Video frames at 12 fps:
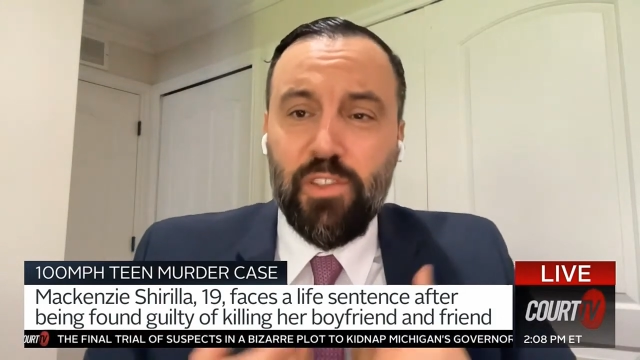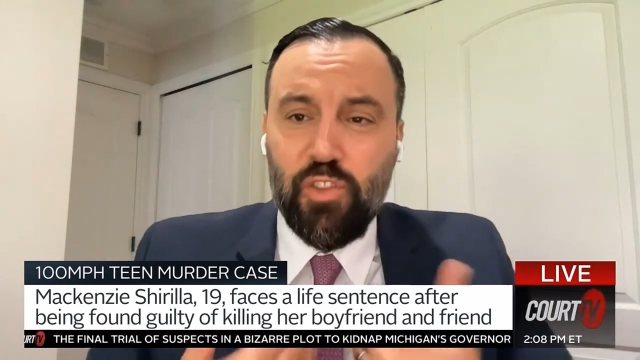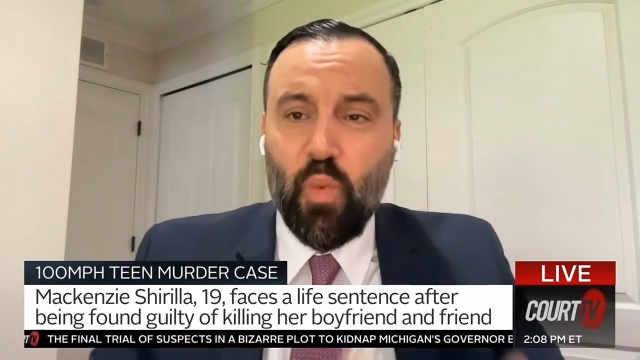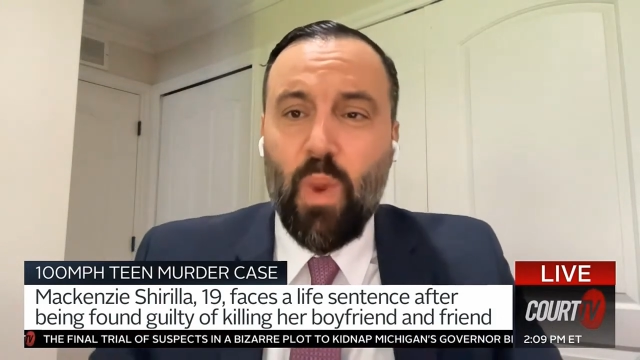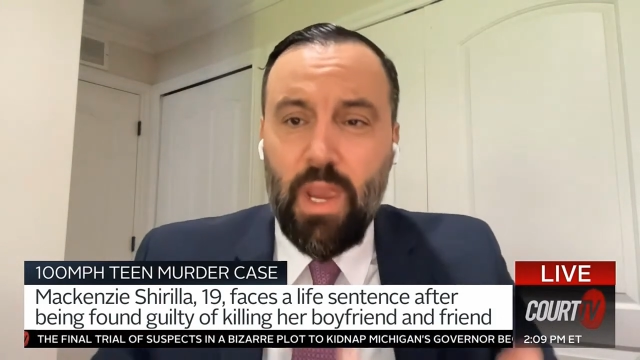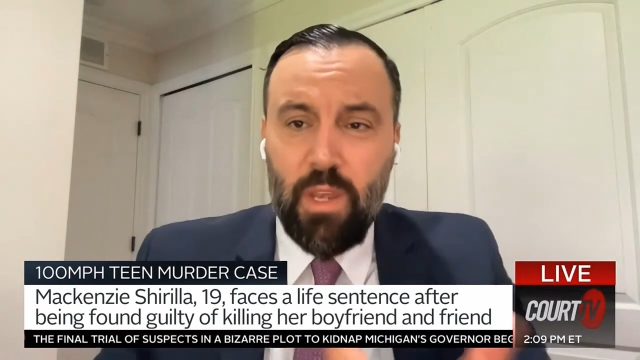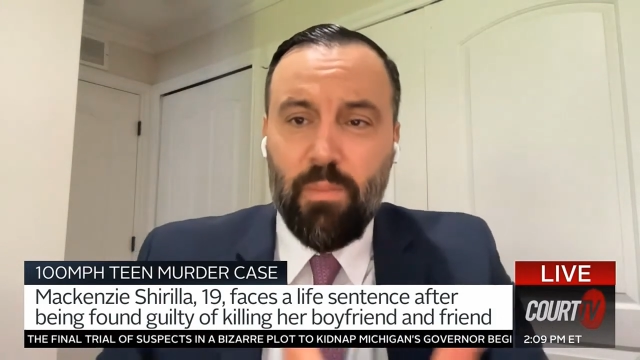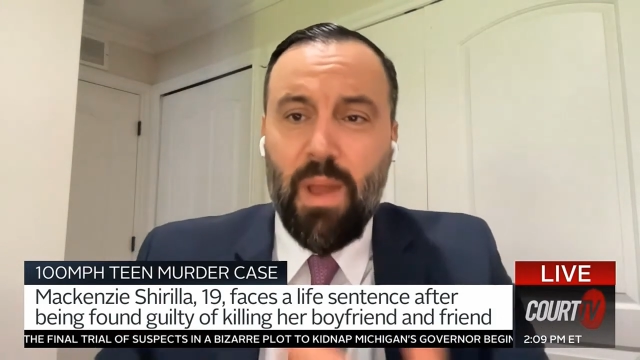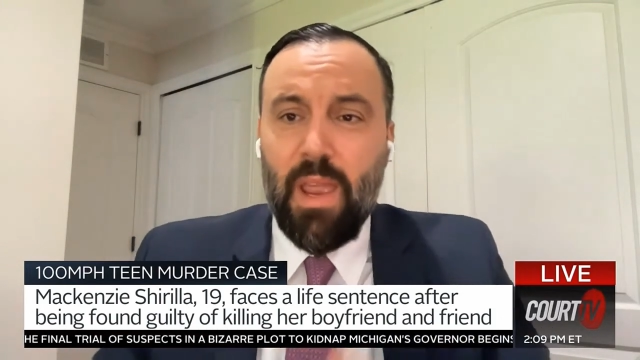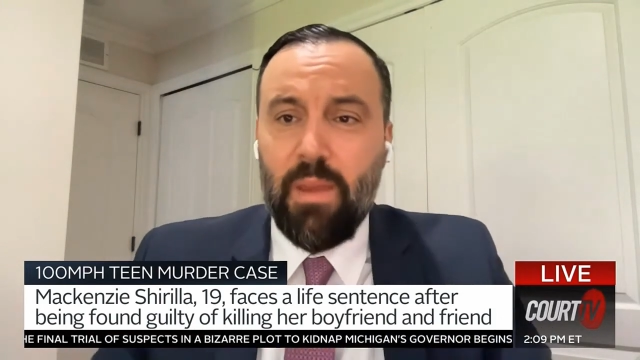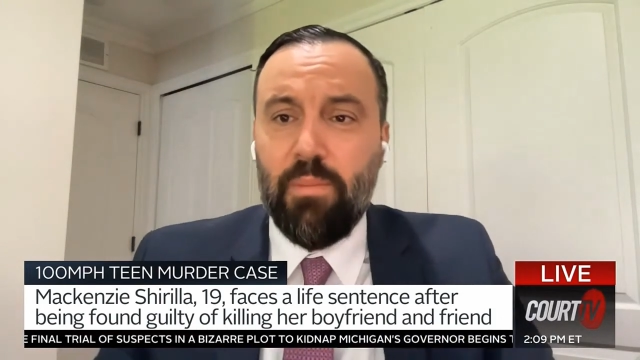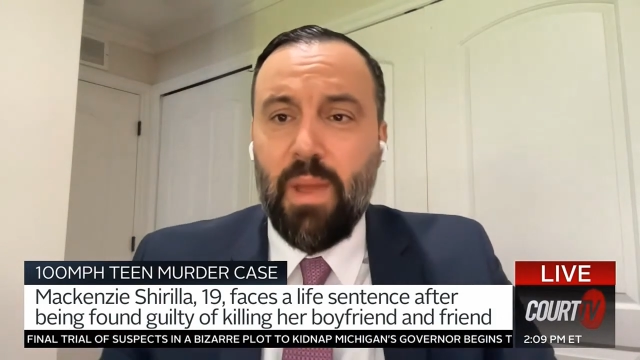swayed
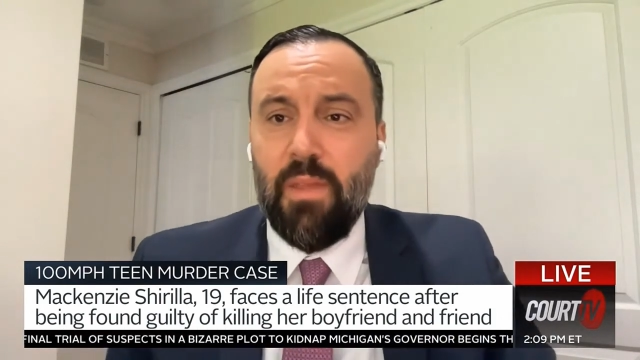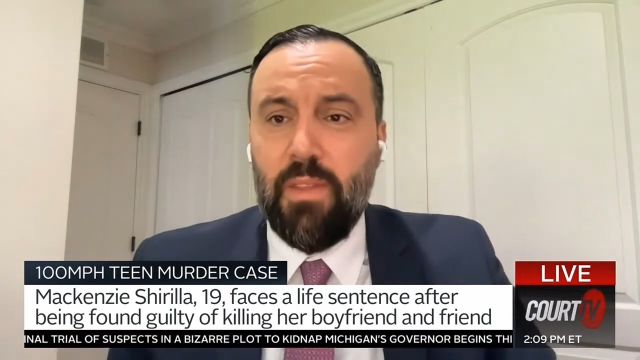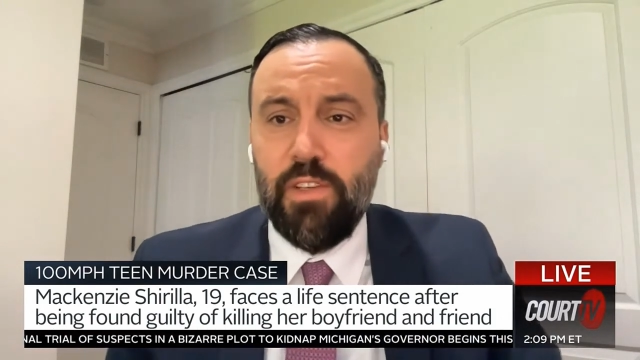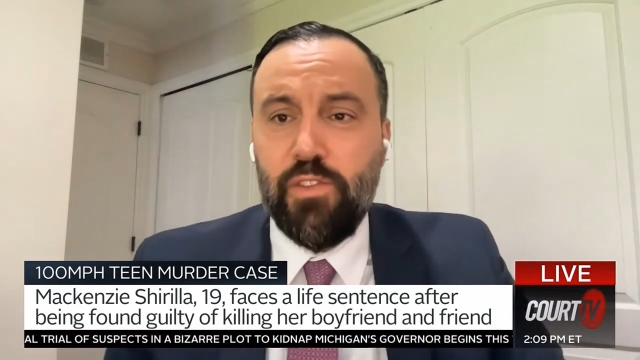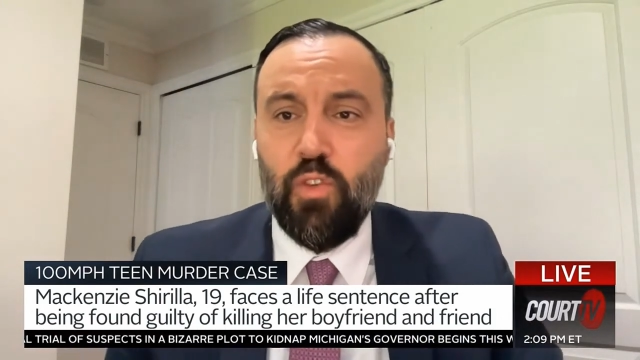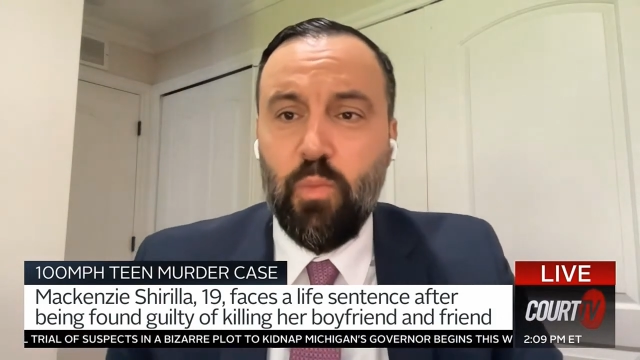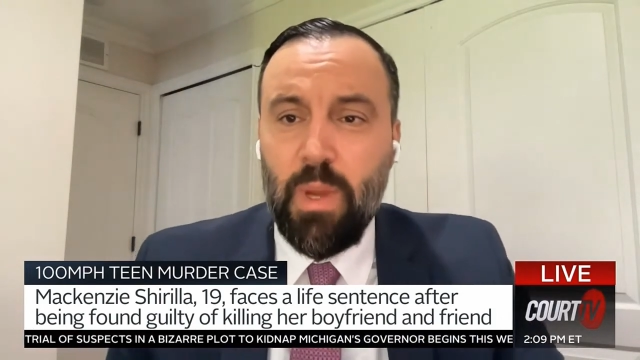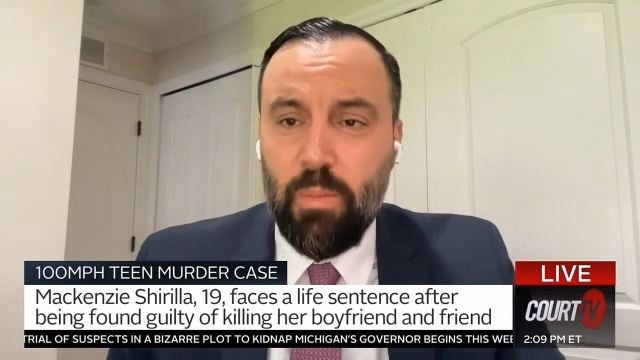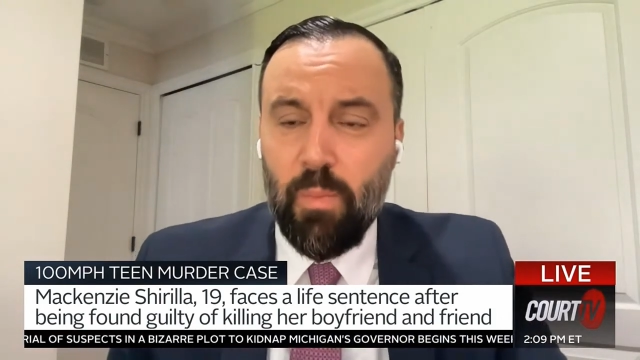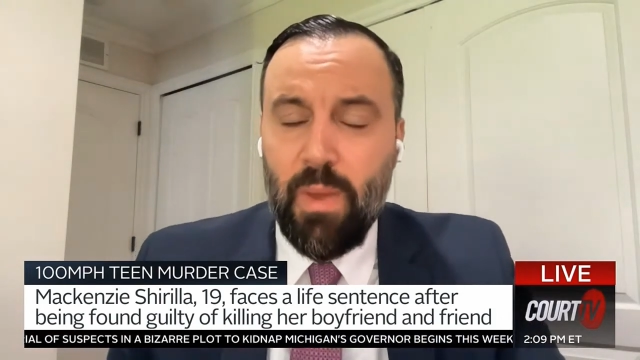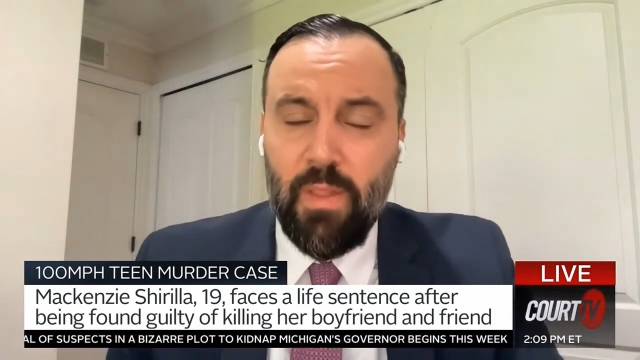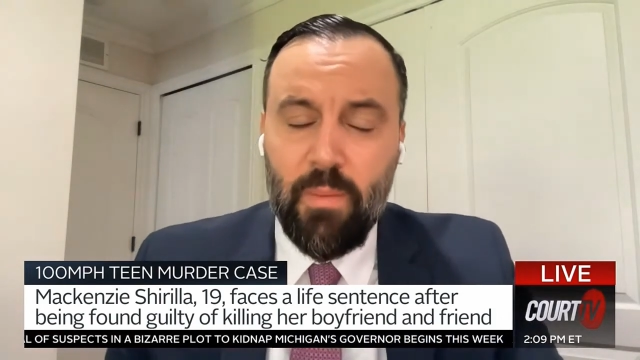by by these two people,
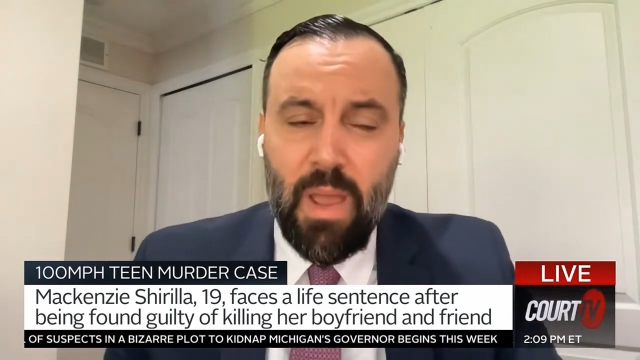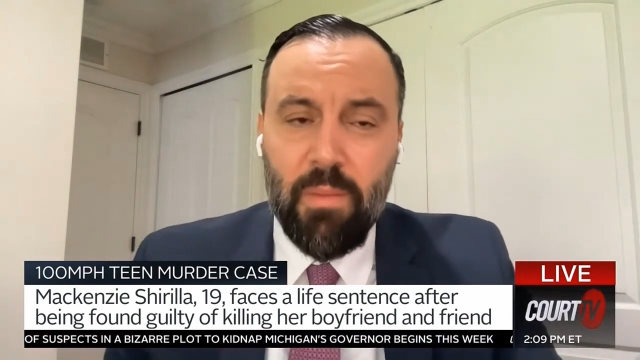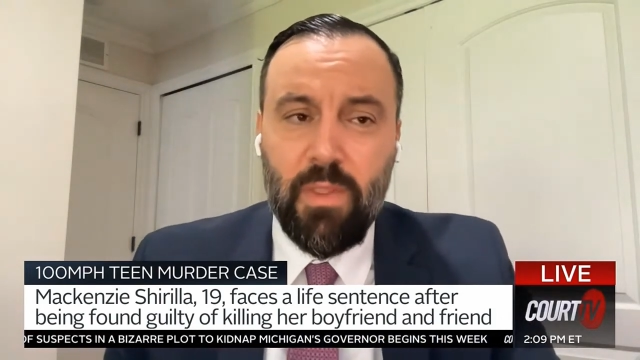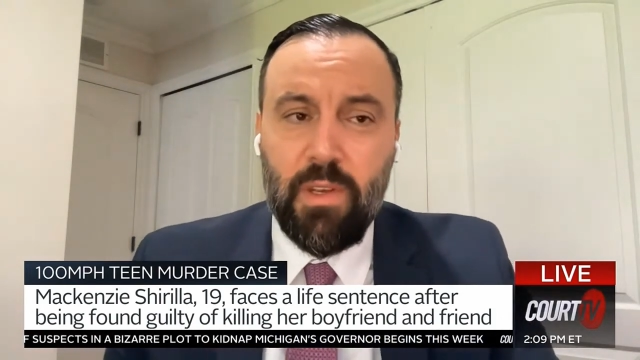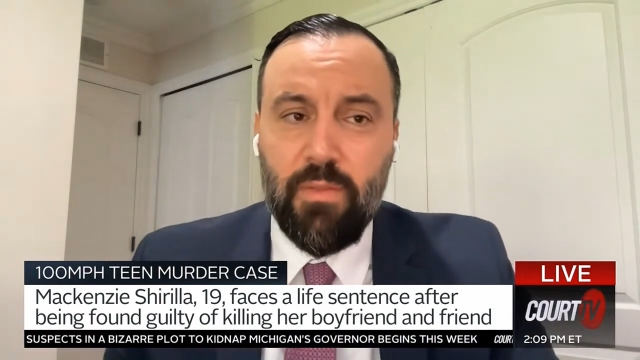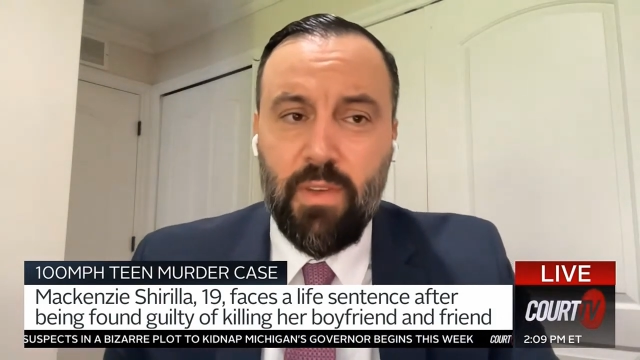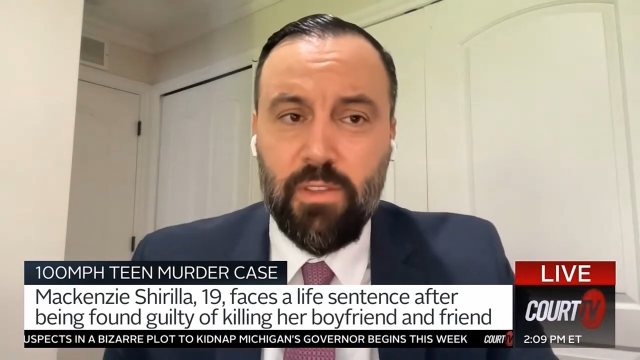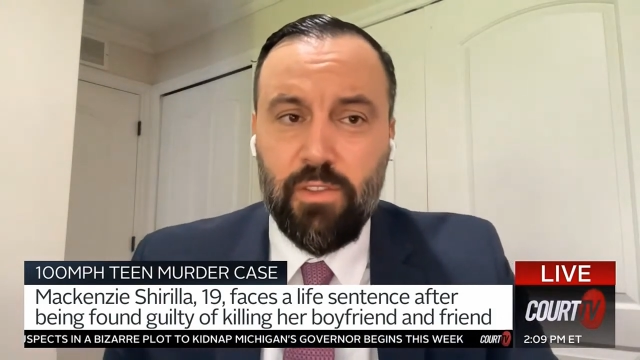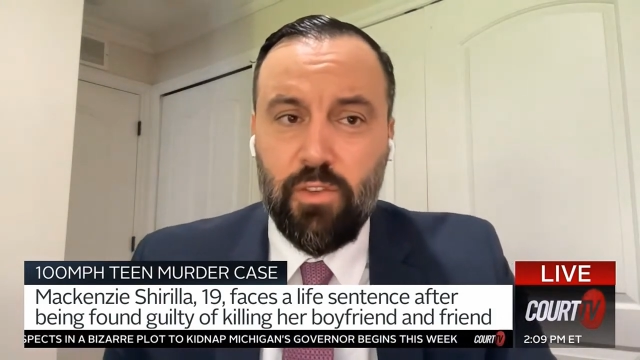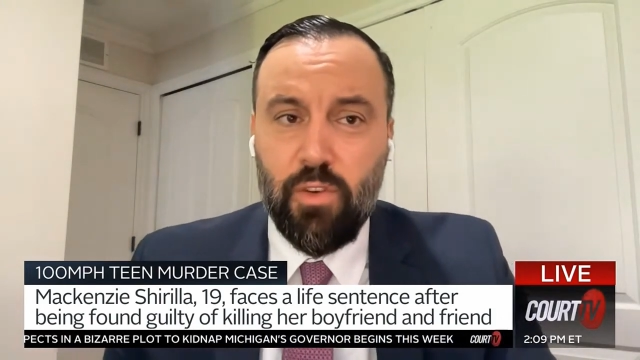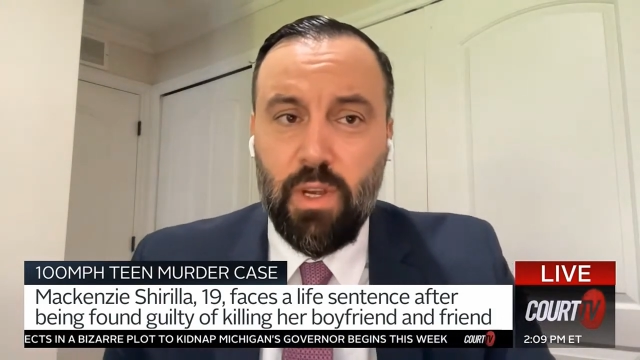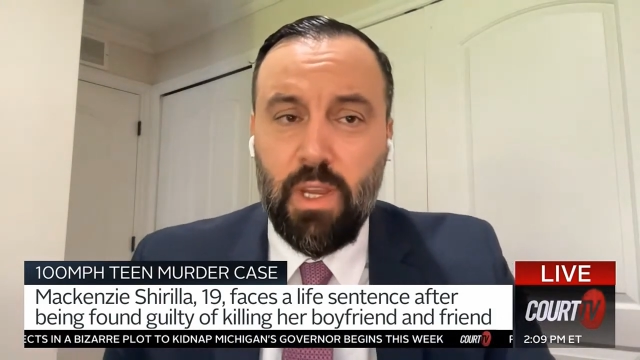by the mom of the defense
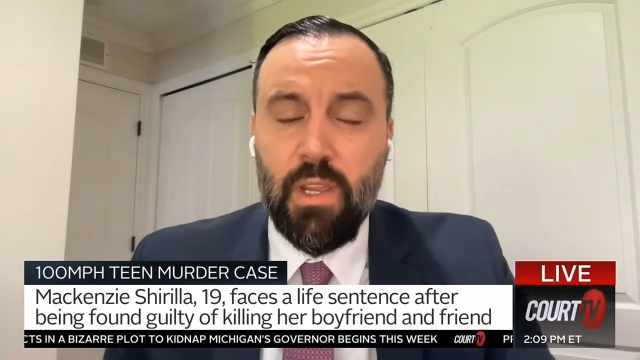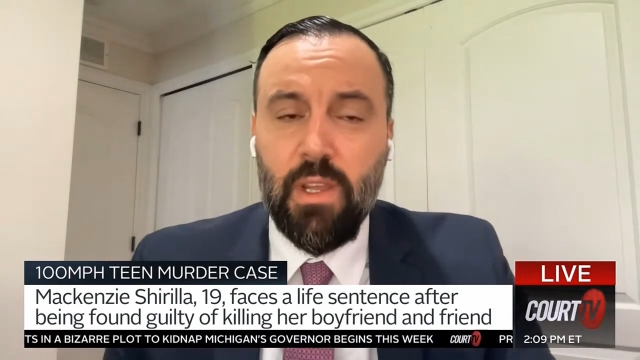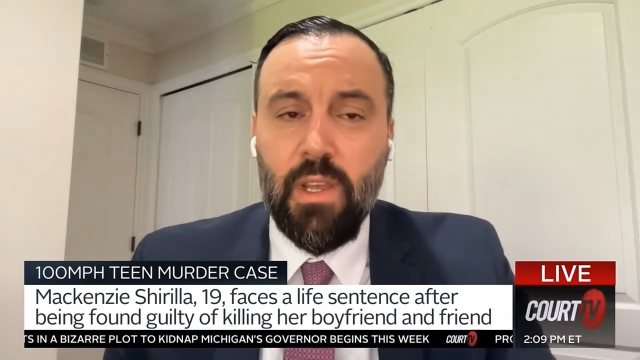attorney,